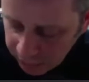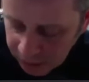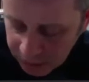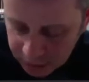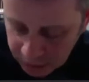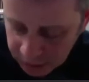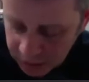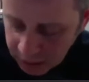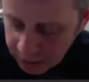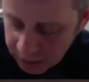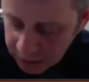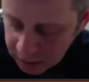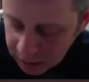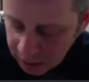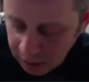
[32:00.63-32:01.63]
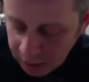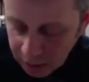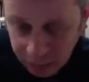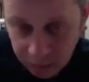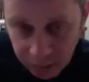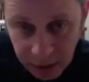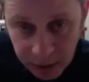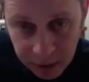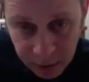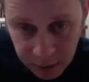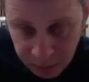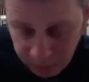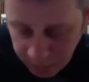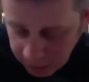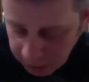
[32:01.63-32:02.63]
she says, "compared
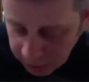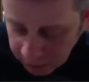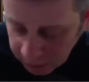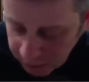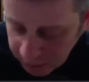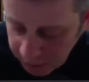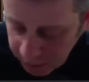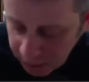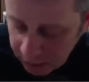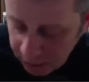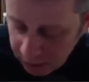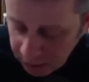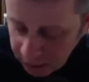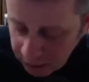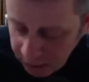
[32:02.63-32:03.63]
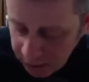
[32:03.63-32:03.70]
with people today,